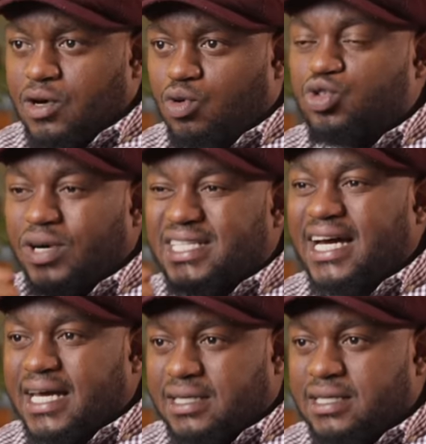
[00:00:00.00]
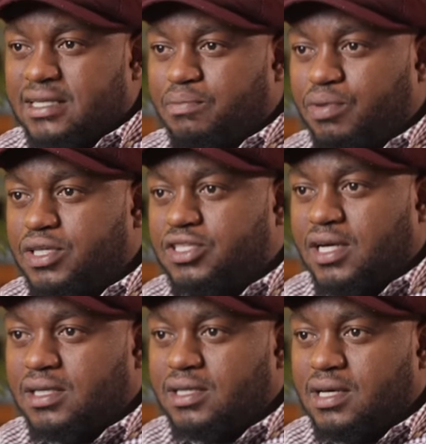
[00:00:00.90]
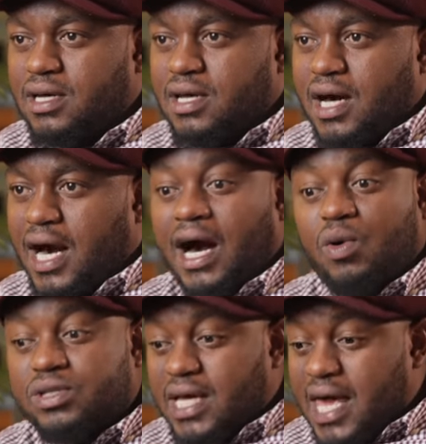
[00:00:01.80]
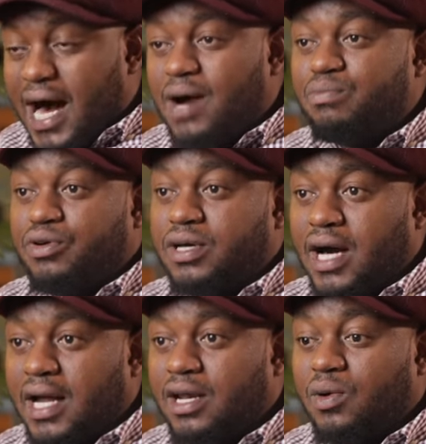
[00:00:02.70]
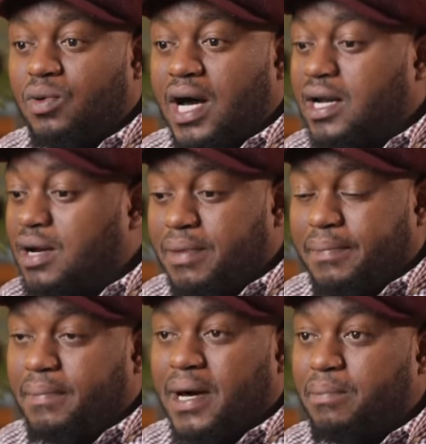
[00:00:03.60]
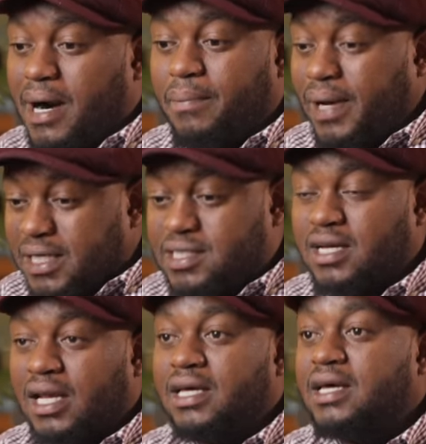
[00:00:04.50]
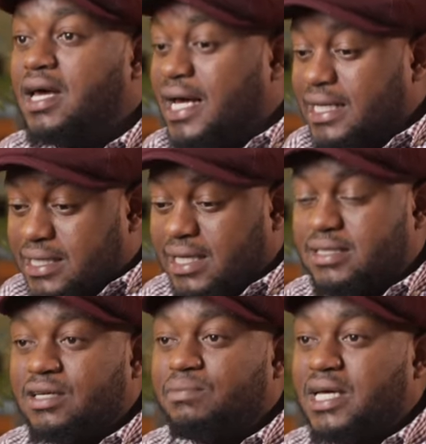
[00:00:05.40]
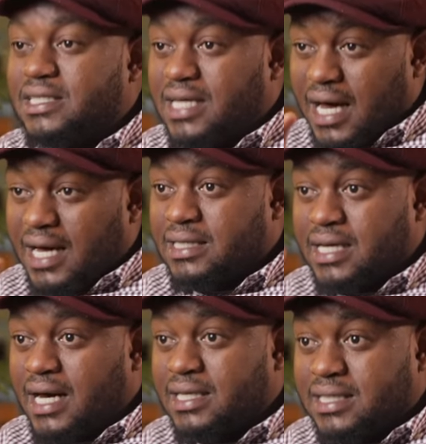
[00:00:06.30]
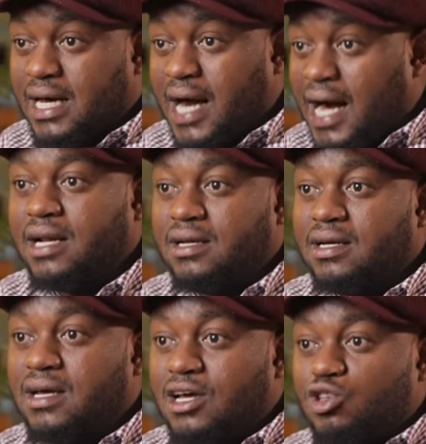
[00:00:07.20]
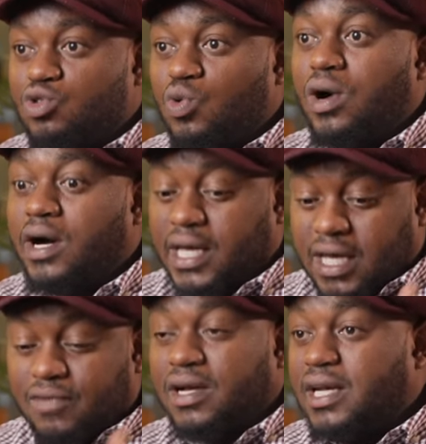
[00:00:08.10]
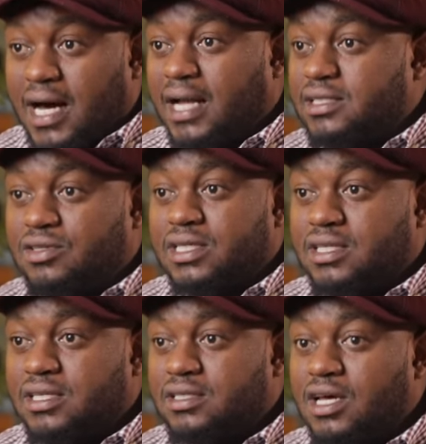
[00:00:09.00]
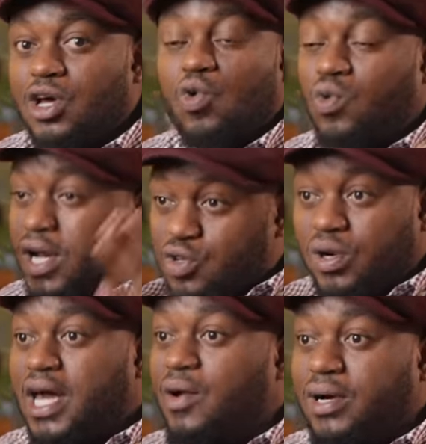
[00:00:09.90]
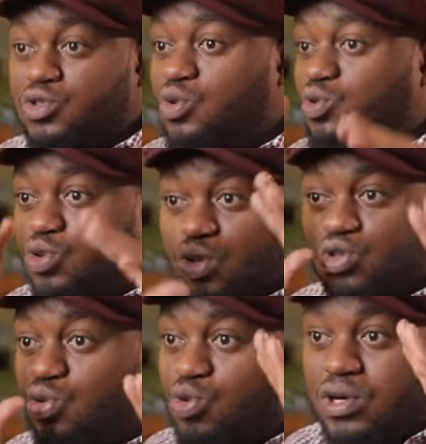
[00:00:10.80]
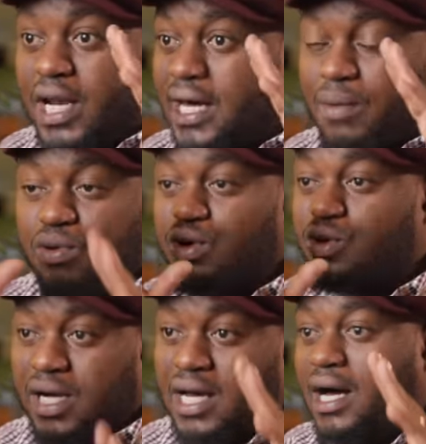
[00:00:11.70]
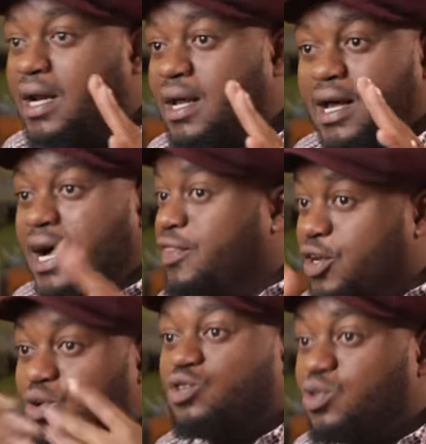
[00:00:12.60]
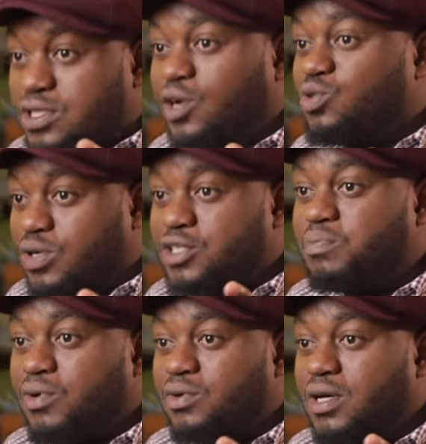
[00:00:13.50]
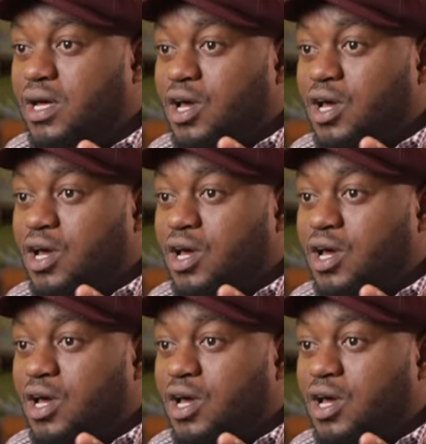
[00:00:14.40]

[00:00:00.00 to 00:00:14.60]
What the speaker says: because they were targeting the boy child. I was a young boy, and I remember my mom literally dressing me as a girl. So we are given girl dresses, unanyolewa, so you don't look like a boy or a girl. And then you are taught how to respond.